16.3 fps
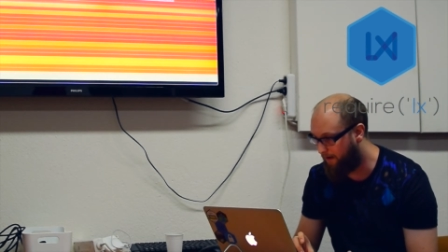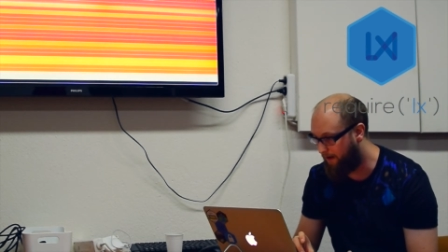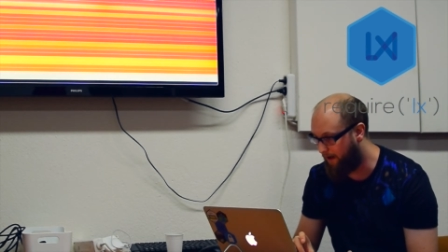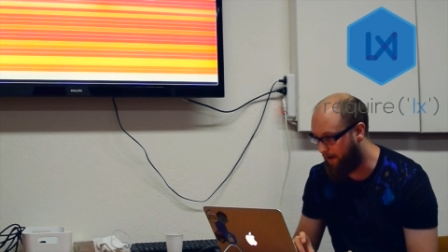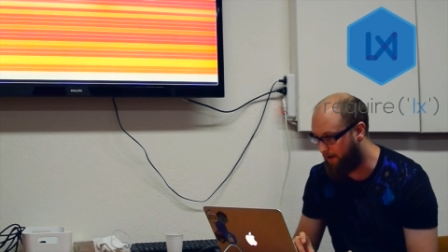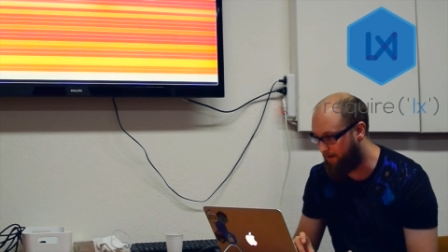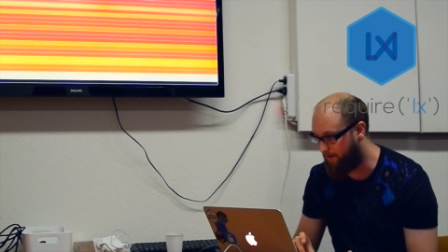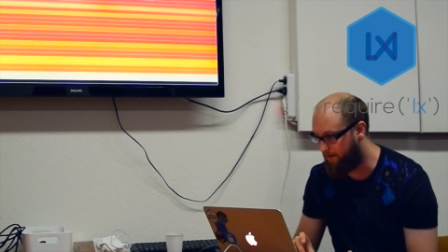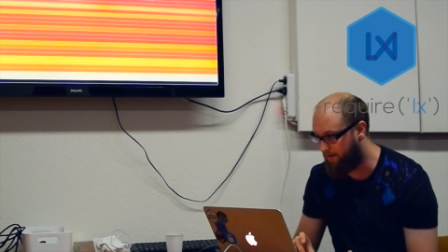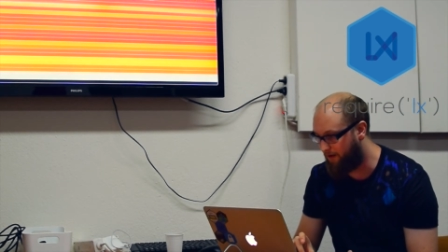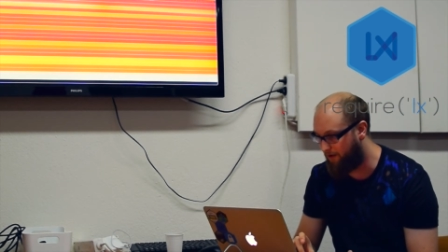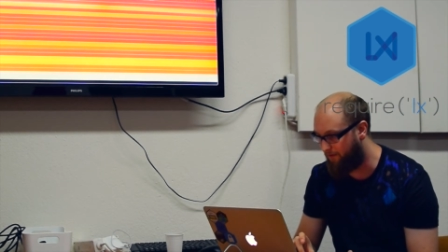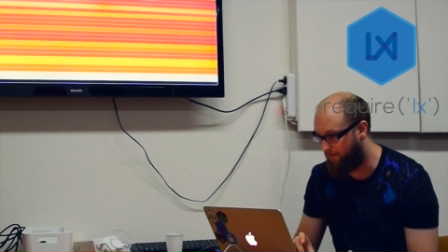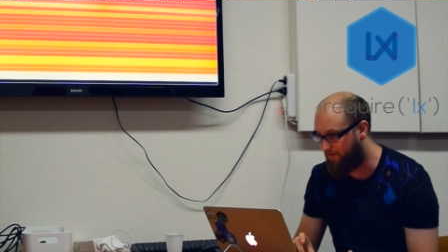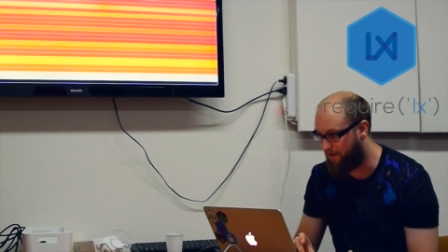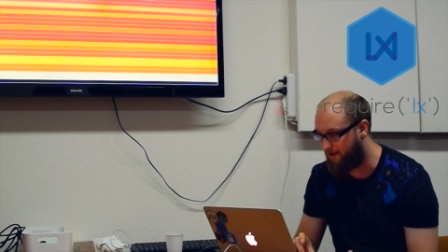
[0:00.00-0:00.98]
and
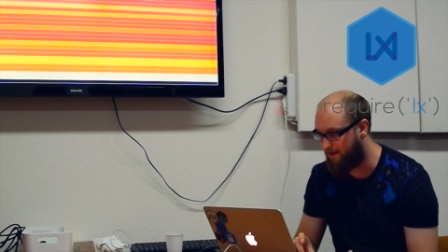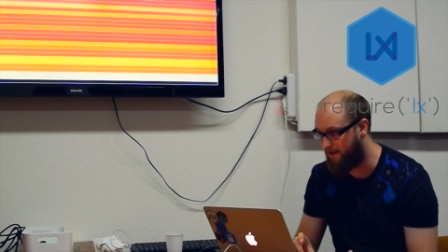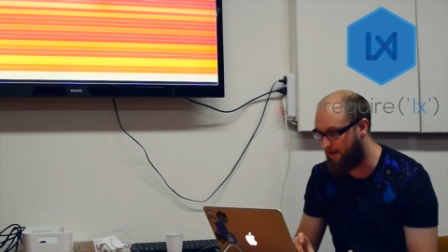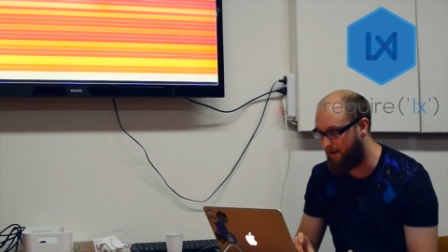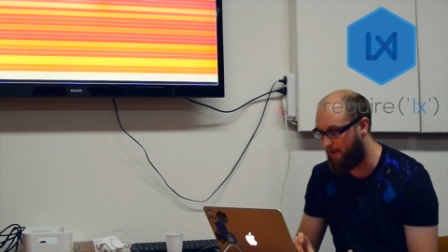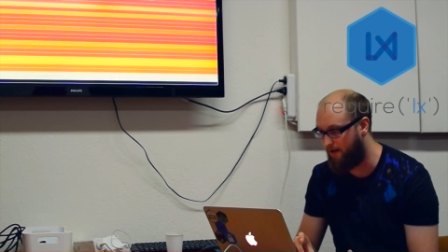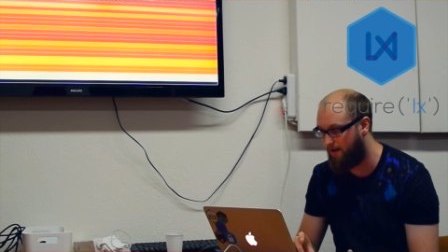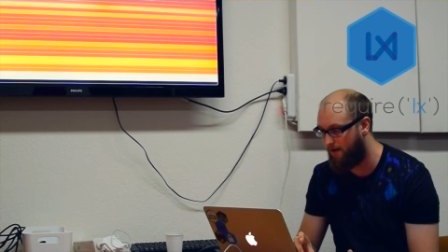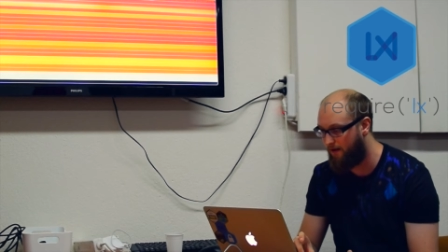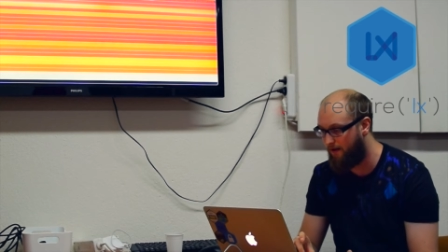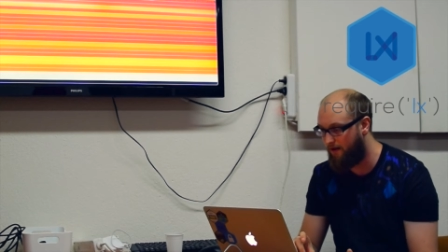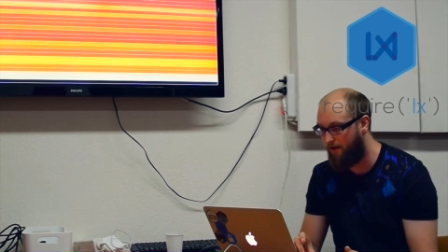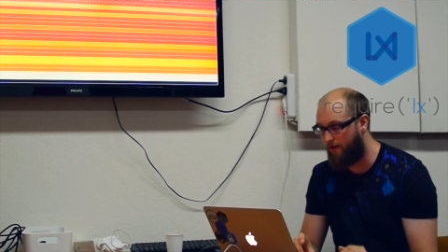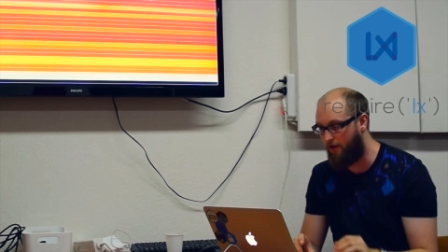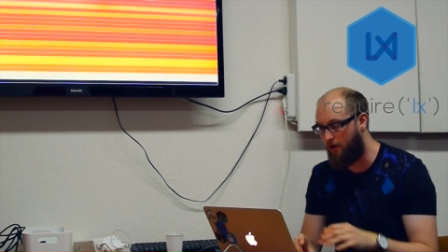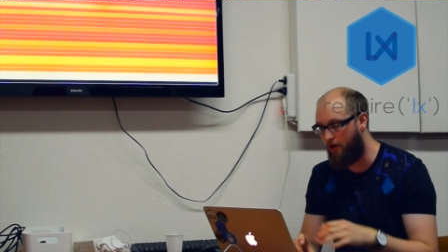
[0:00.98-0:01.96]
kind of just see
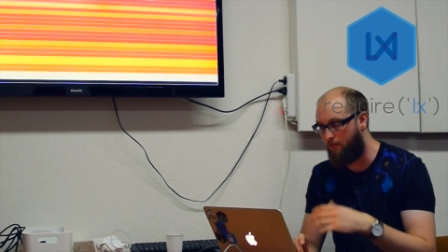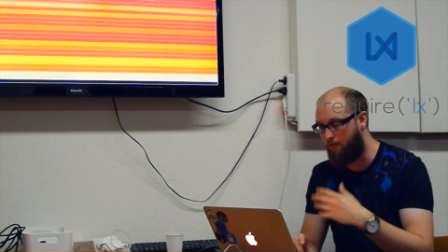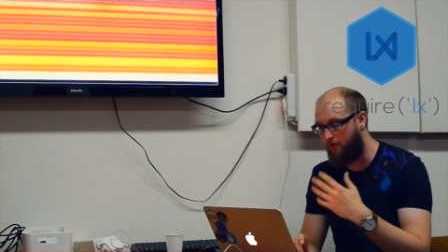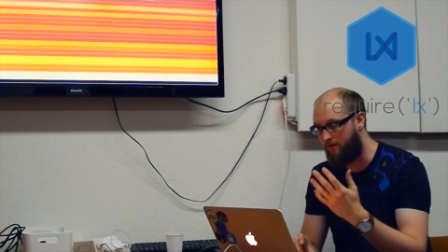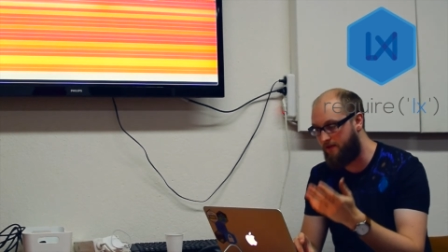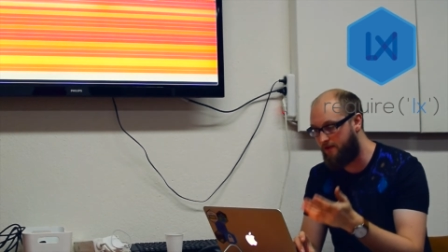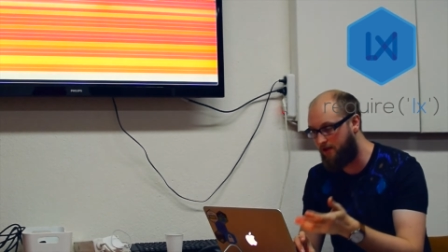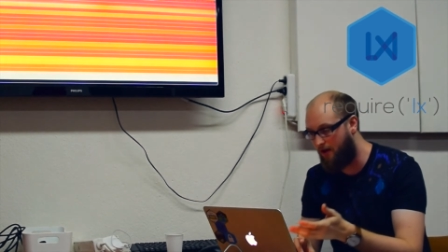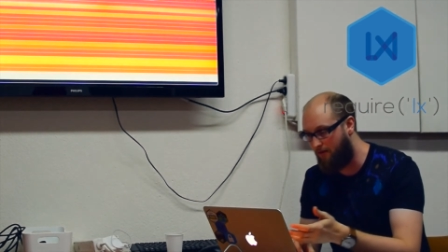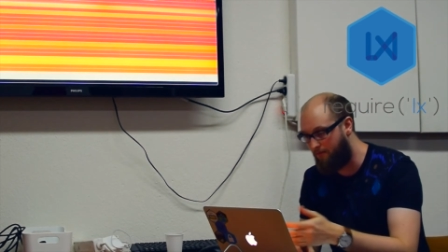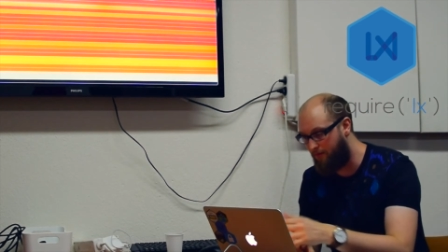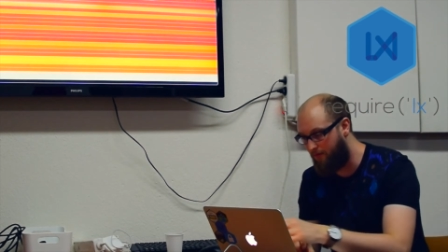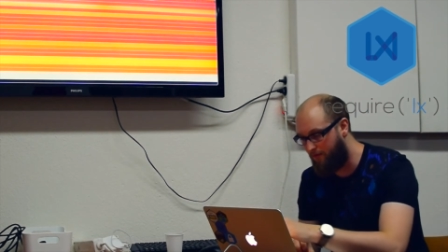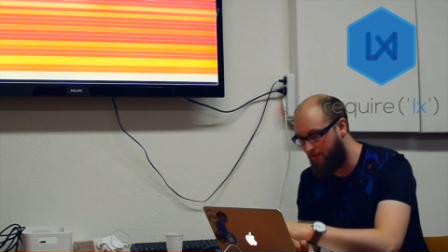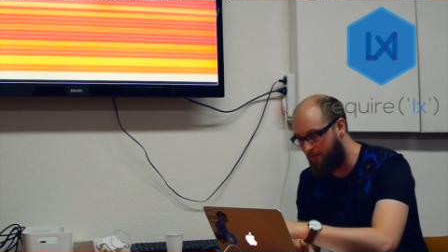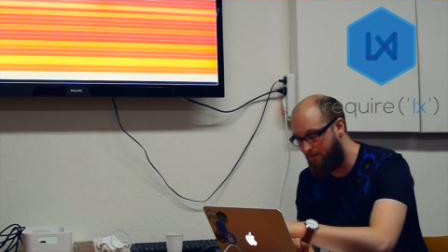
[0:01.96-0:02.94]
the number of
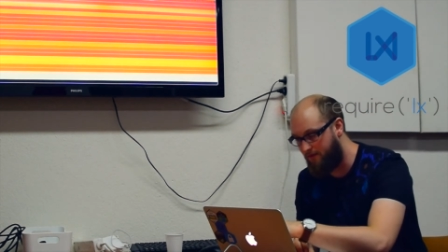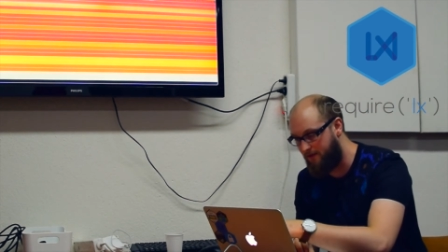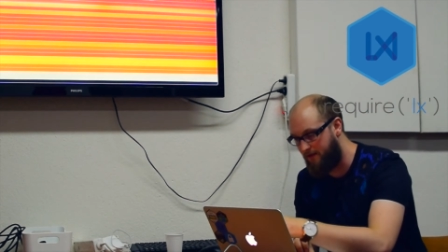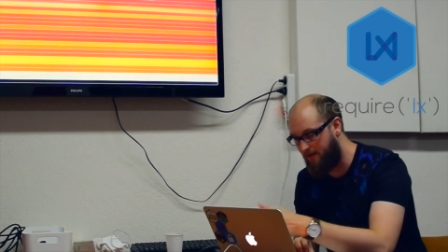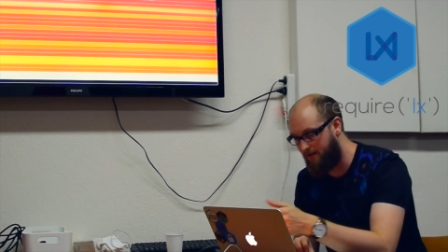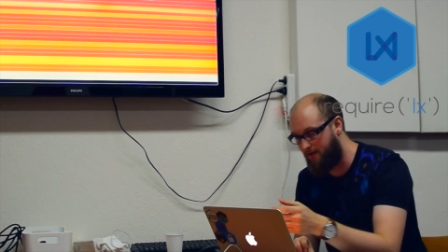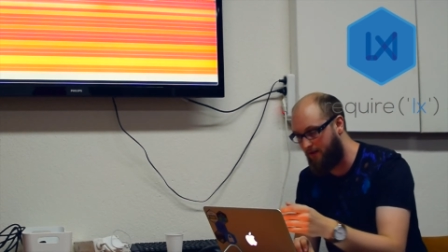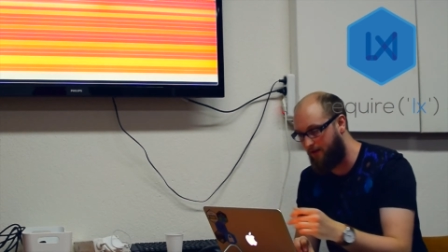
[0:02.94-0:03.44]
samples and